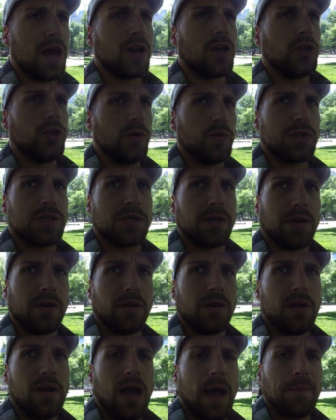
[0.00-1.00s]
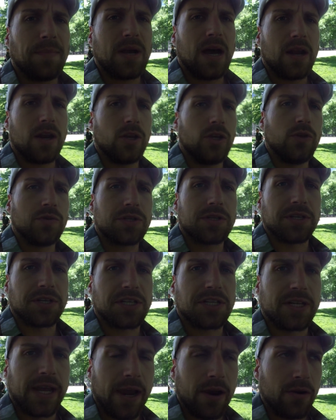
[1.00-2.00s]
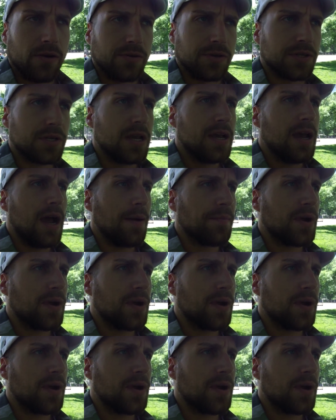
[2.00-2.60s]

kind of used to I'm kind of used to stares.